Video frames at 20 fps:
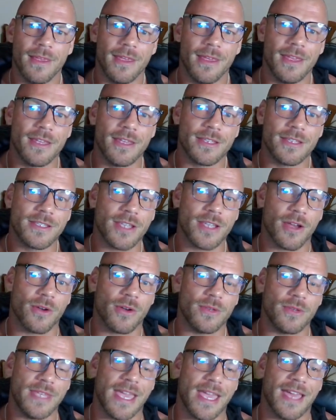
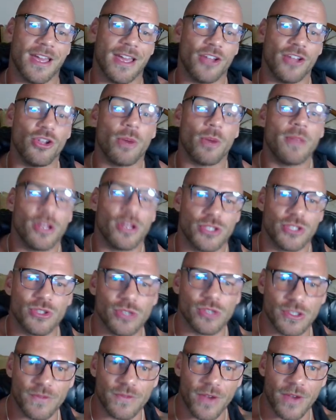So yeah, normally I
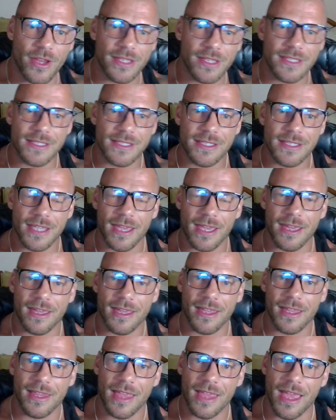judge fights,
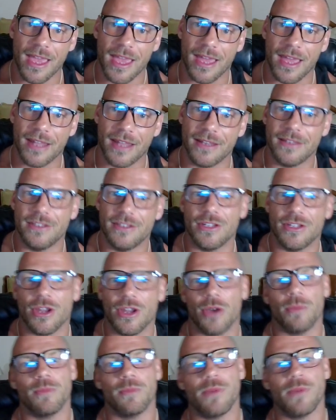and
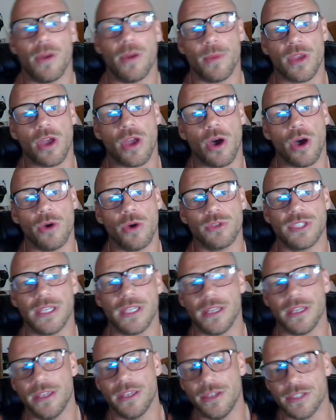I'm a coach
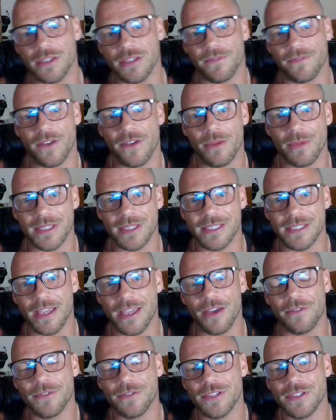and I used to fight
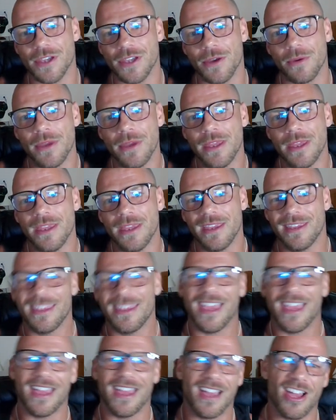myself. So
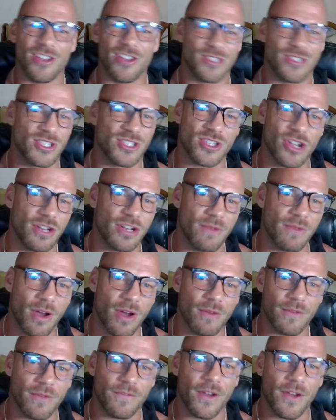yeah, I was just kind of
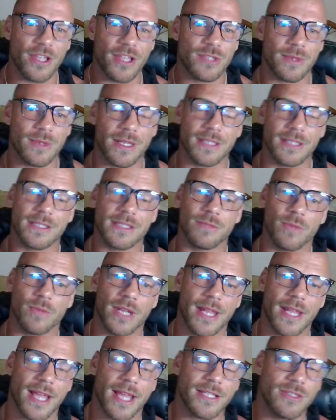over fights when
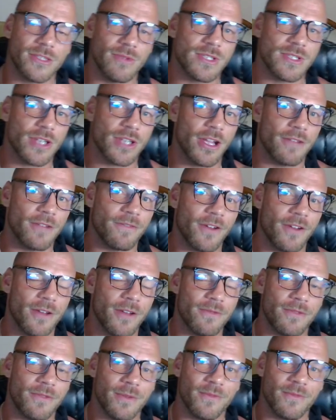I actually retired
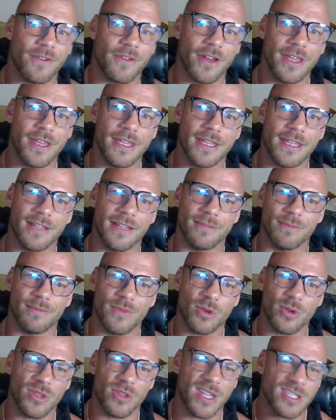from fighting, and
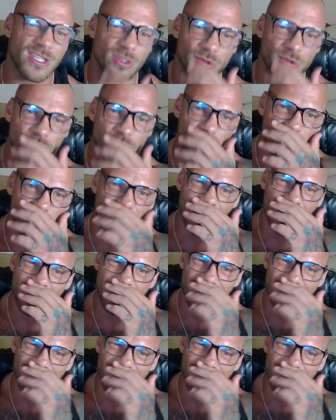unless I was judging them,